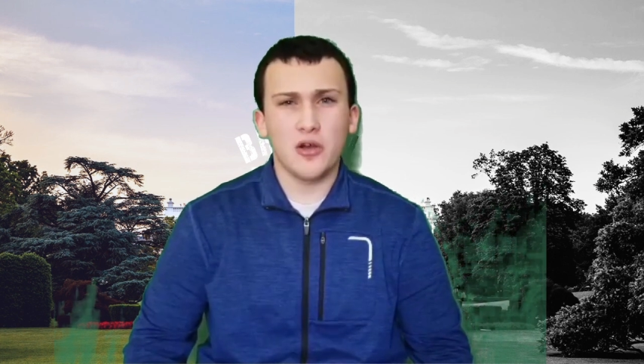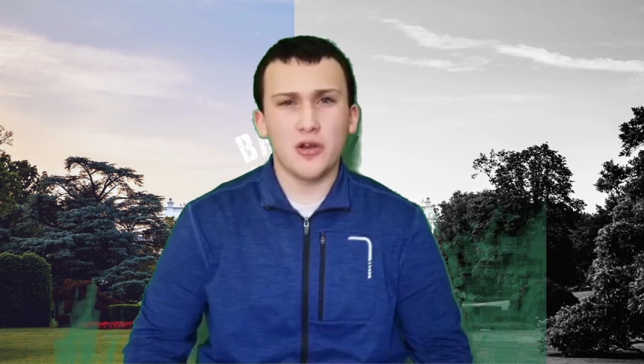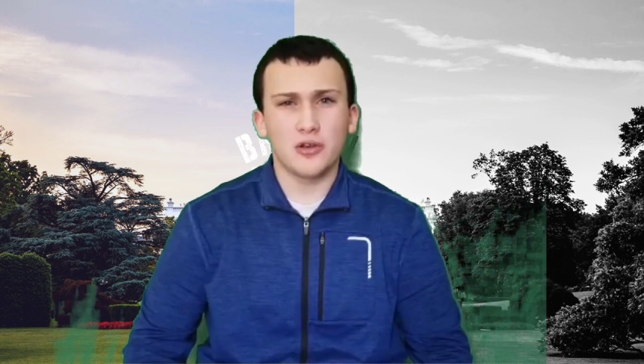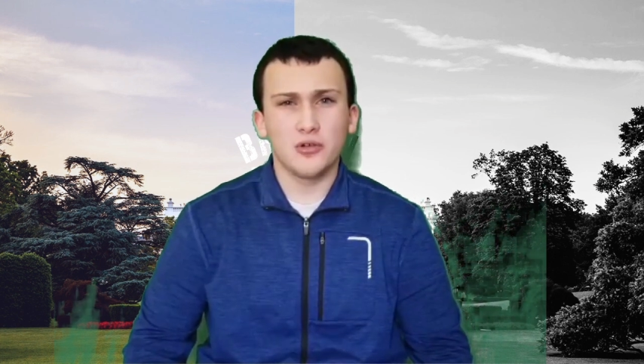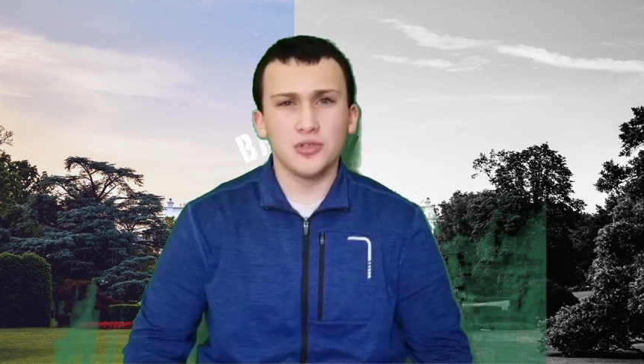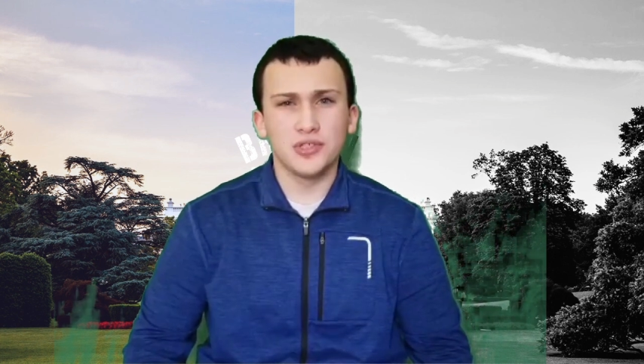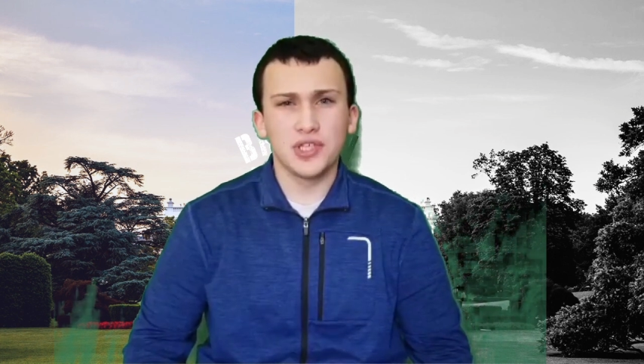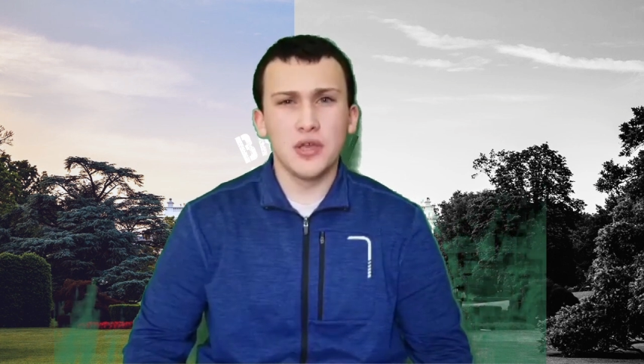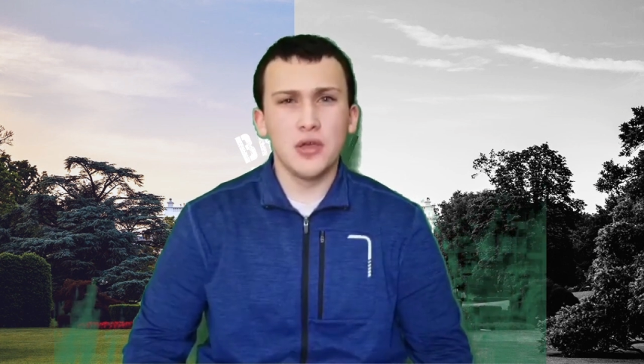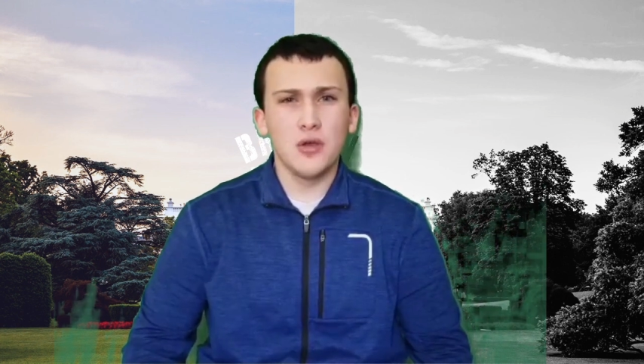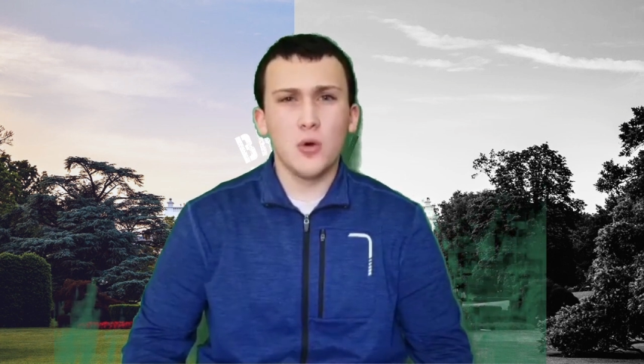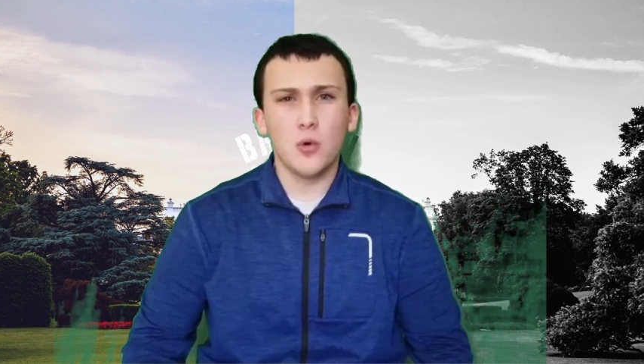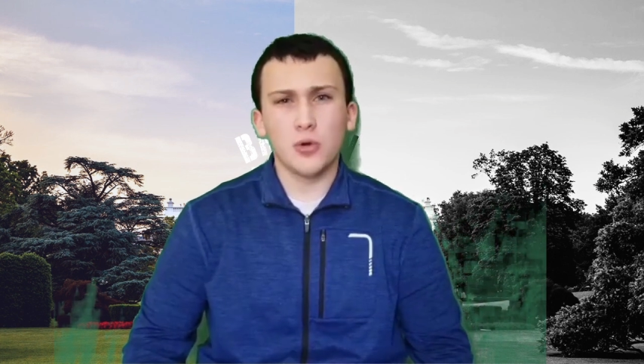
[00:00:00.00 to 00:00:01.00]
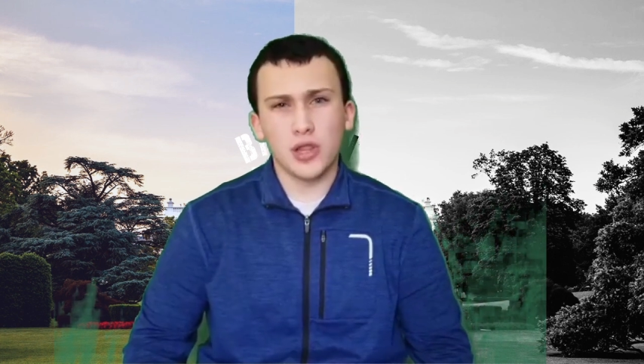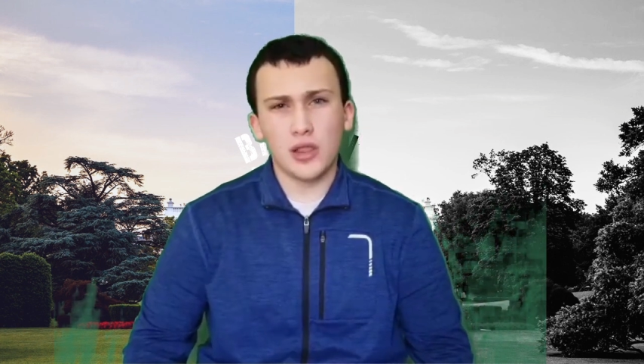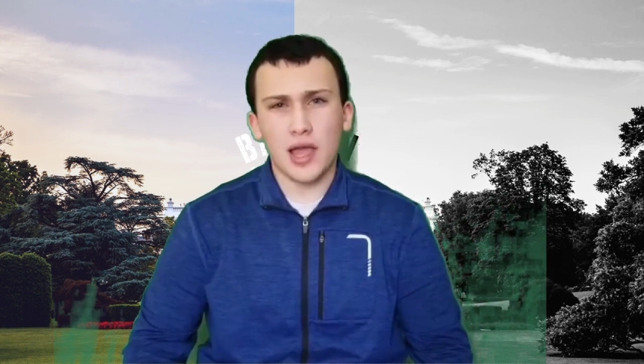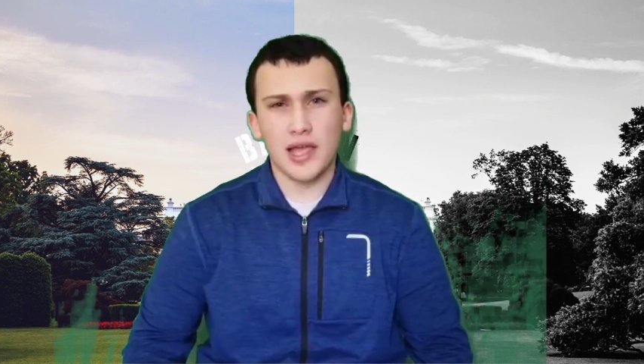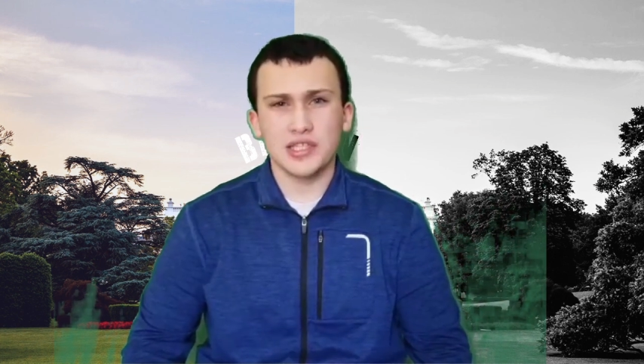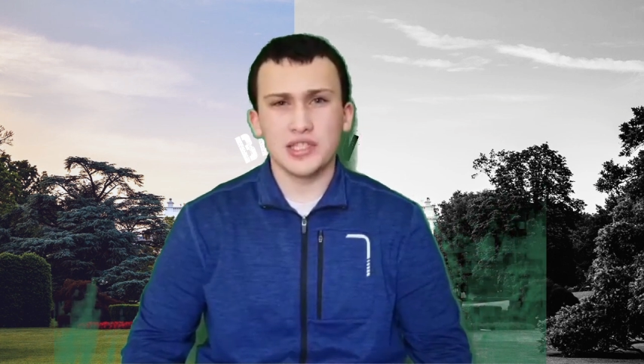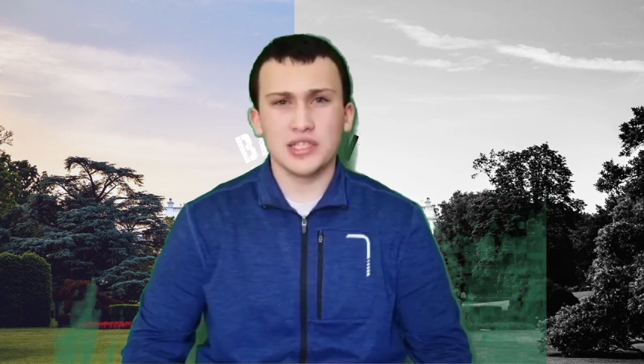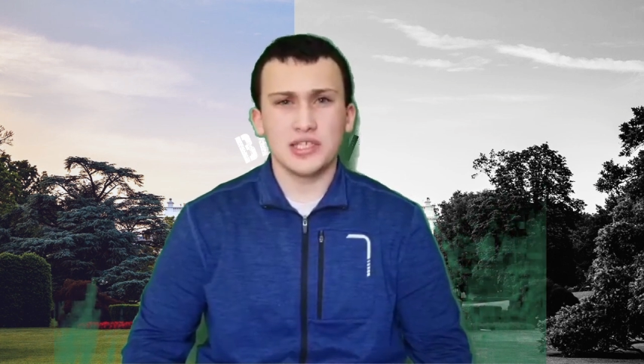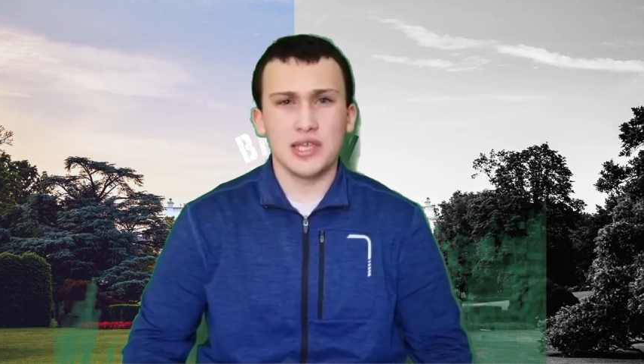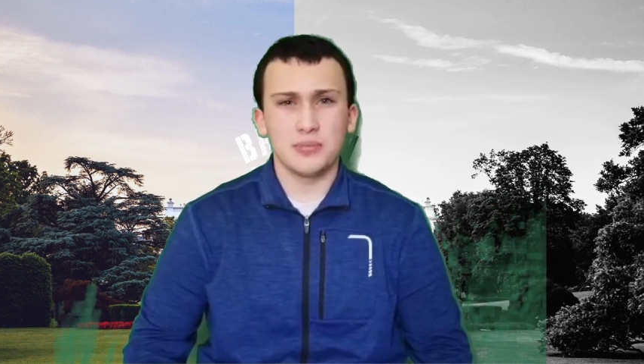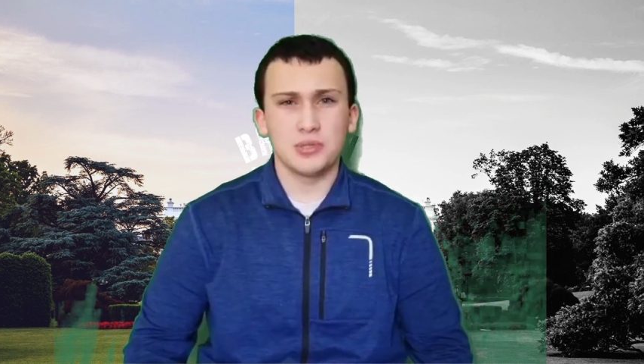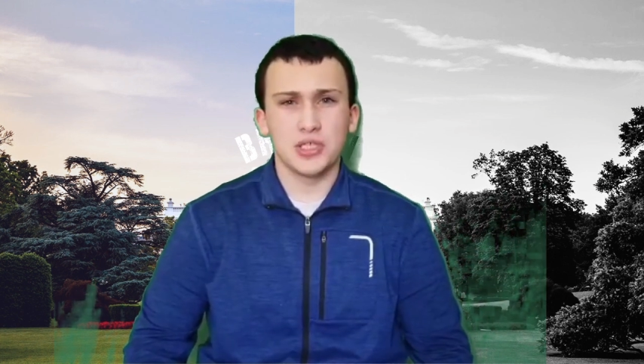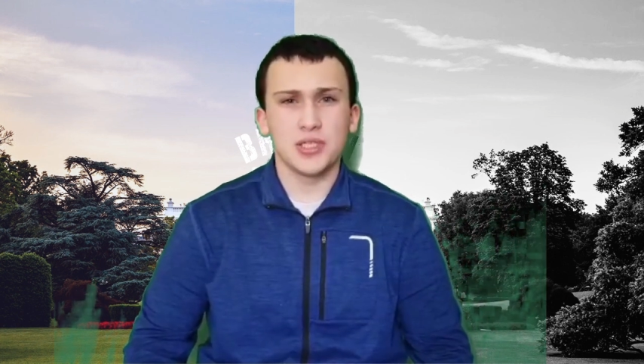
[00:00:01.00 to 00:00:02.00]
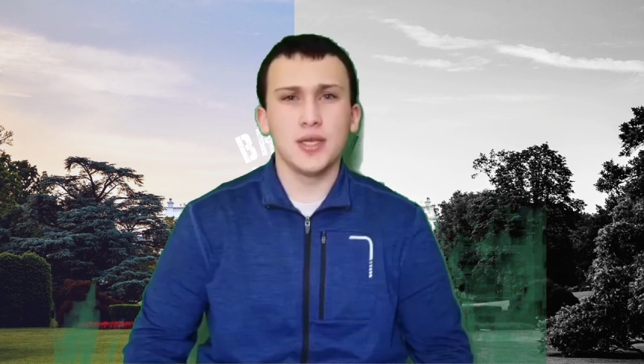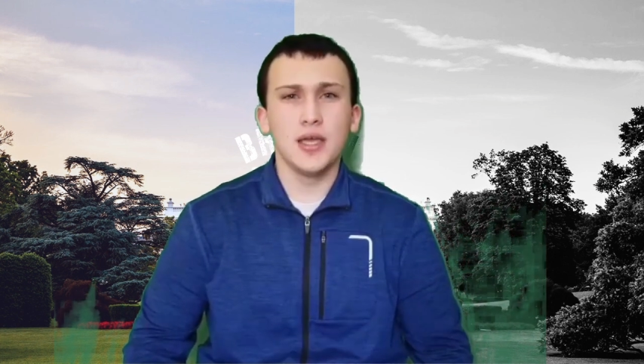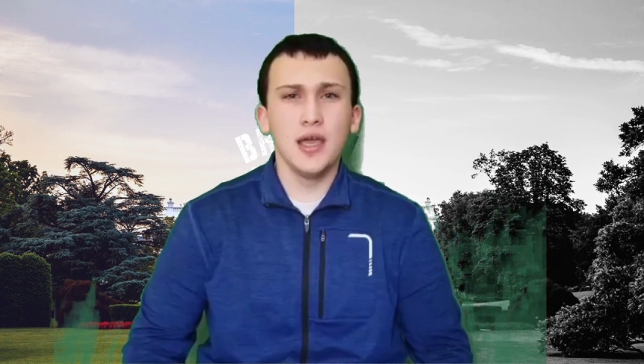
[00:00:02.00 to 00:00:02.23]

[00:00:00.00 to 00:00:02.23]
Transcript: articles or the lies and deception.